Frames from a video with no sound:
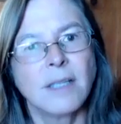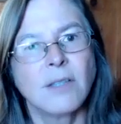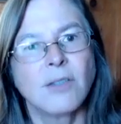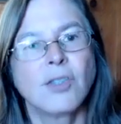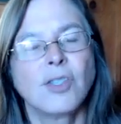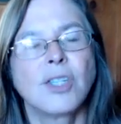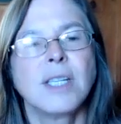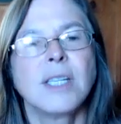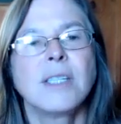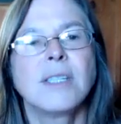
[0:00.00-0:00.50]

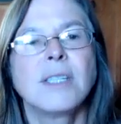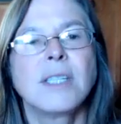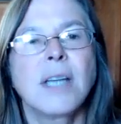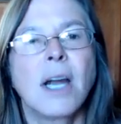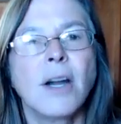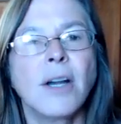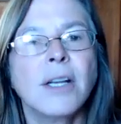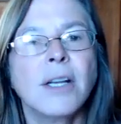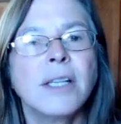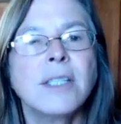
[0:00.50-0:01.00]
she
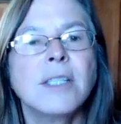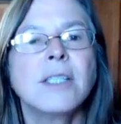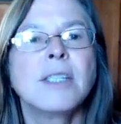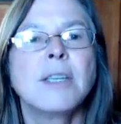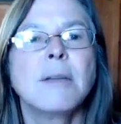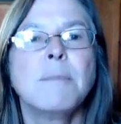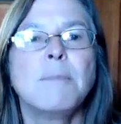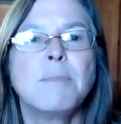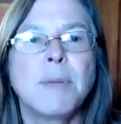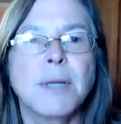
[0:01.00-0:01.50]
started
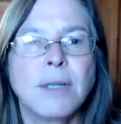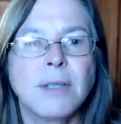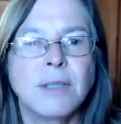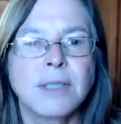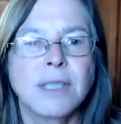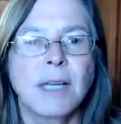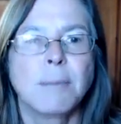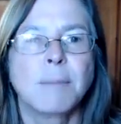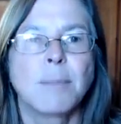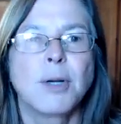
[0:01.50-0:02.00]
to
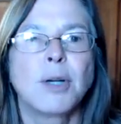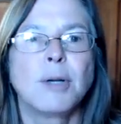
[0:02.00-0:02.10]
build up